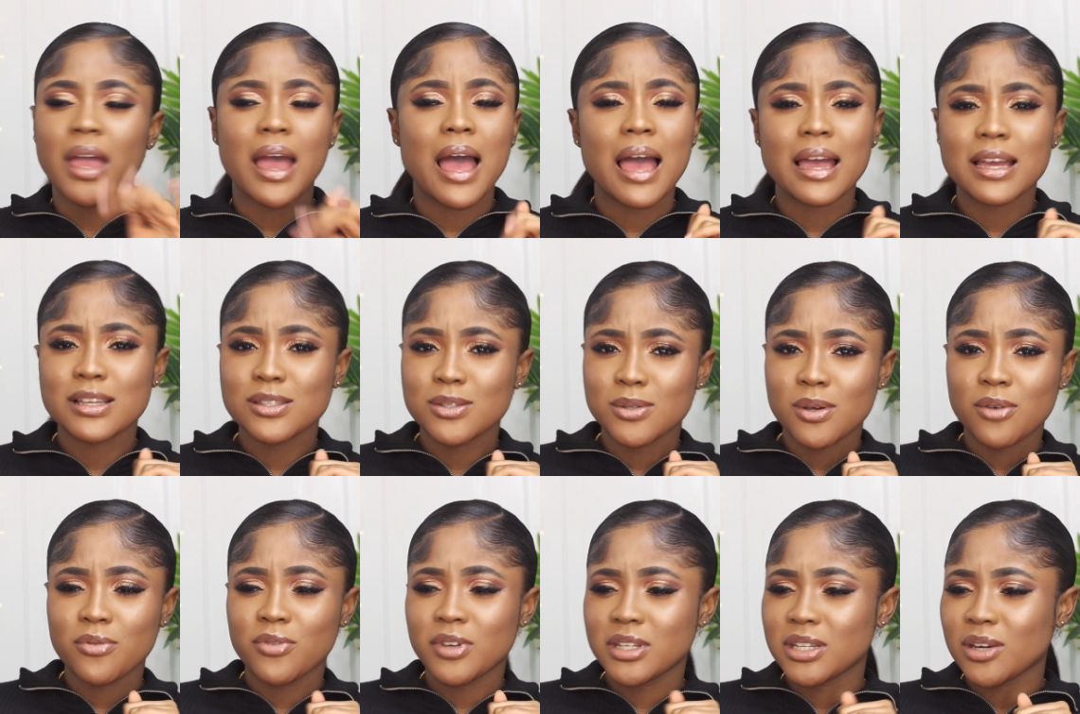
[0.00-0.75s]
I can
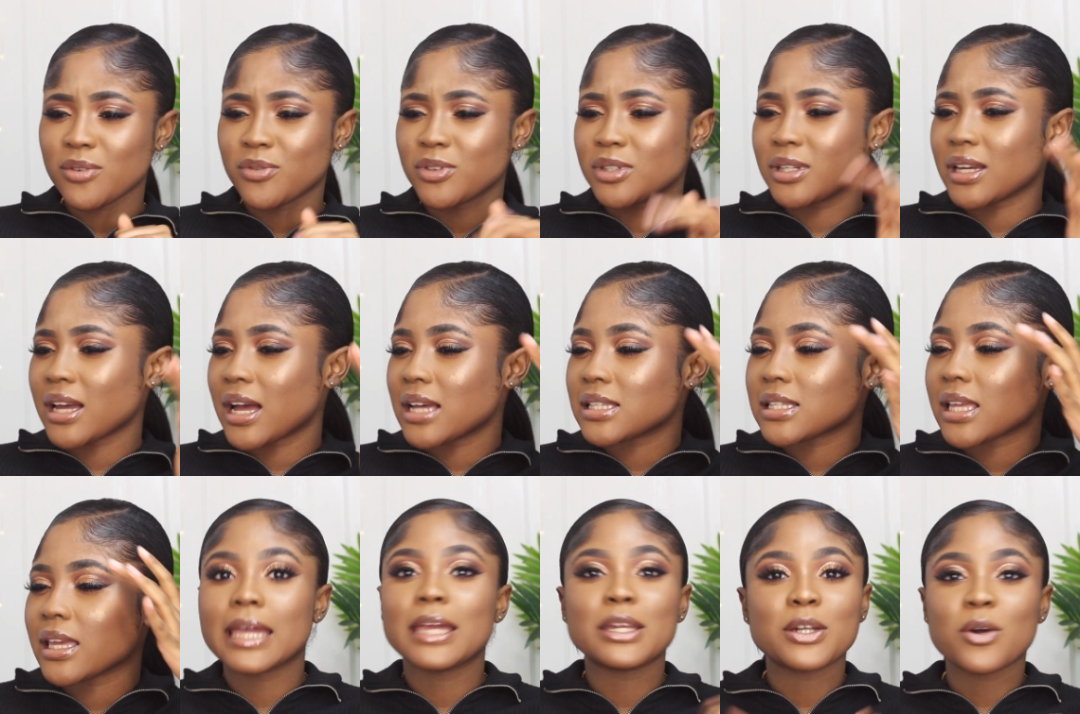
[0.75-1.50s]
do a video for you
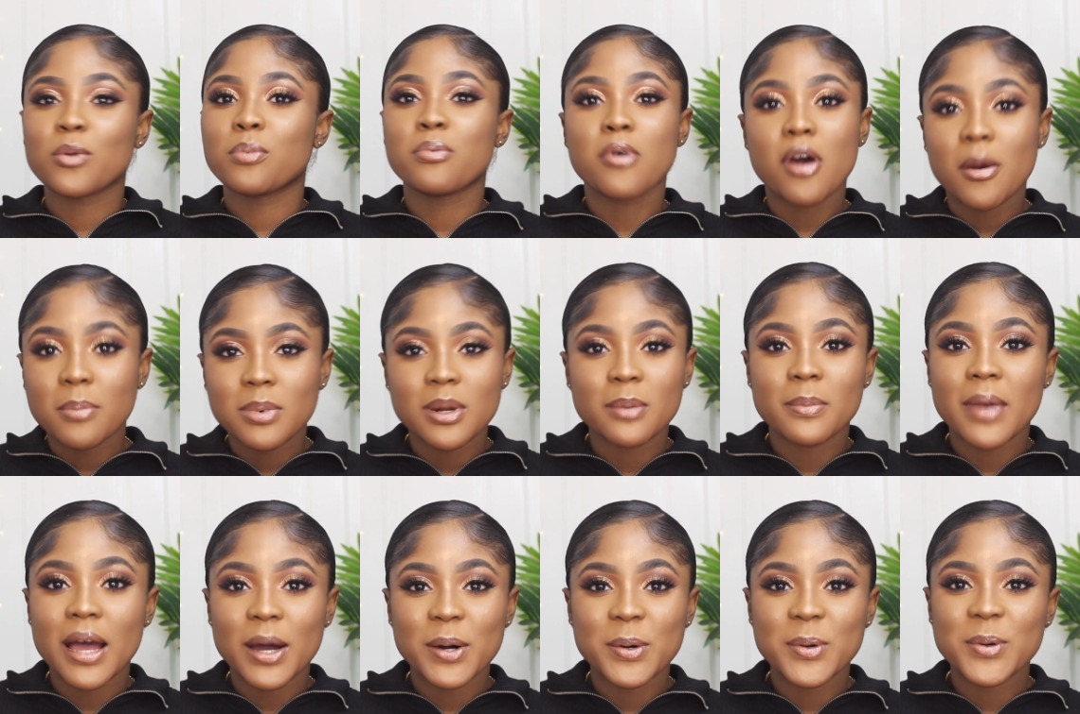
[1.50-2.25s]
guys. I ain't no
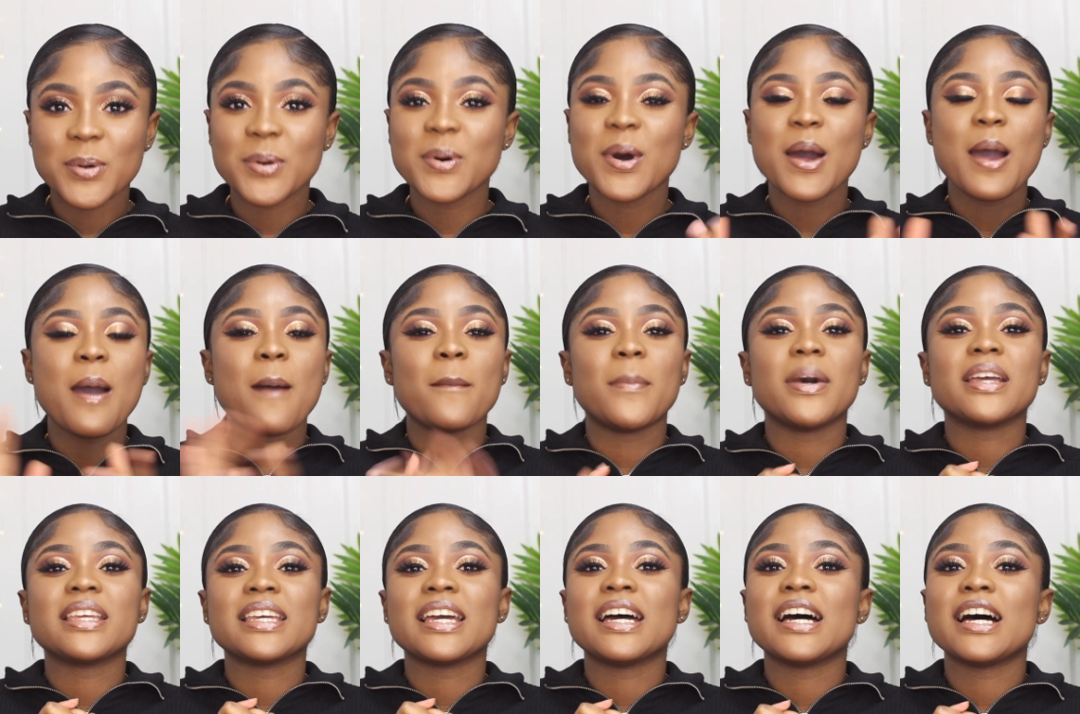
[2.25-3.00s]
problem at all.
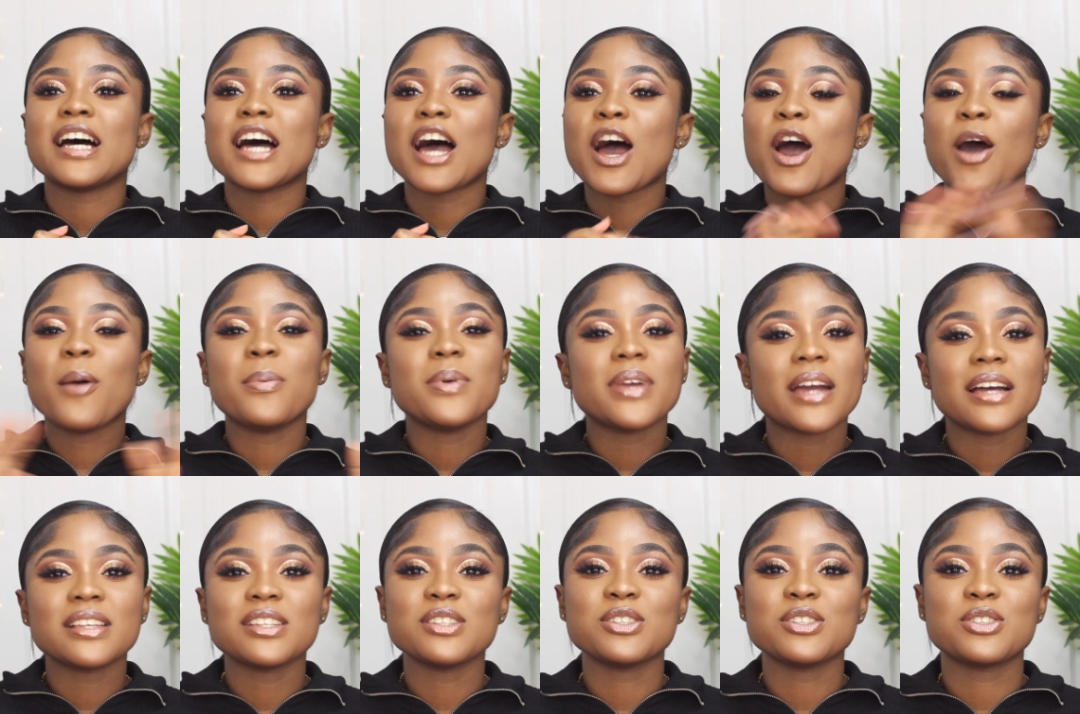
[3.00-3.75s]
But yeah, I hope you
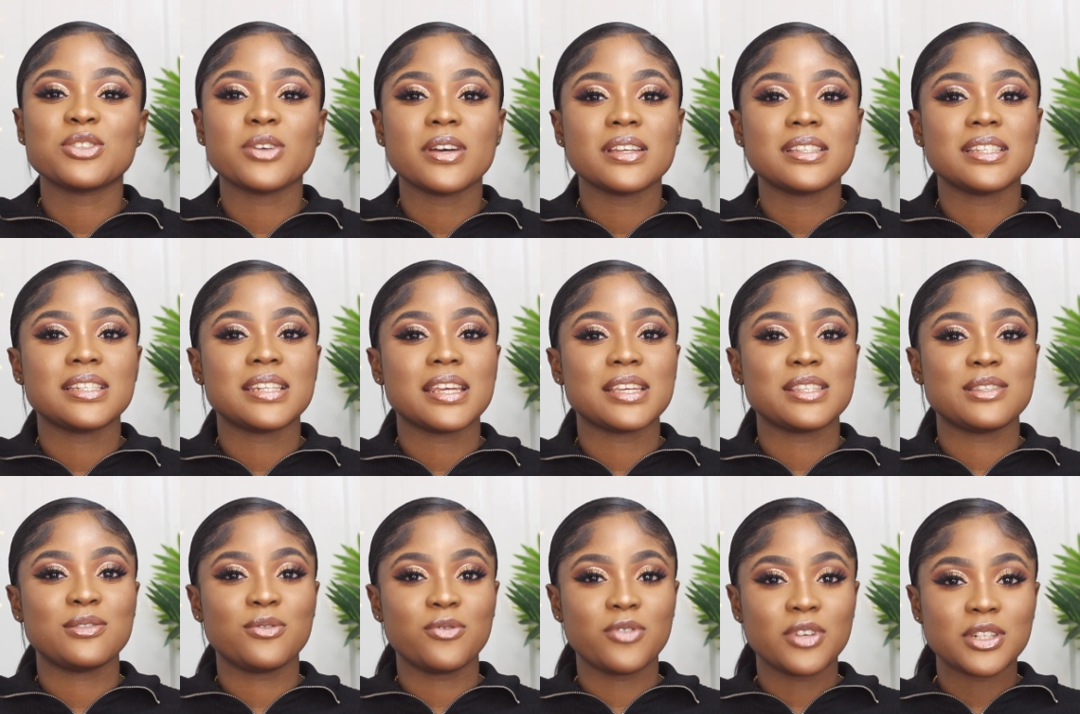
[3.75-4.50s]
guys enjoyed
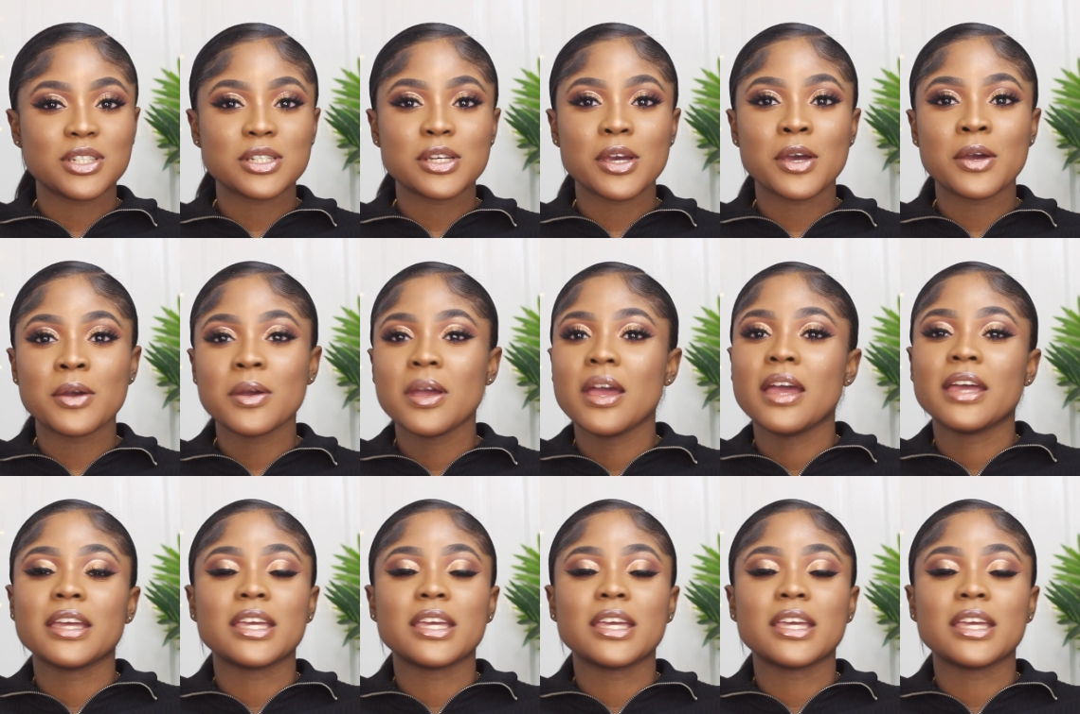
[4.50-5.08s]
today's video.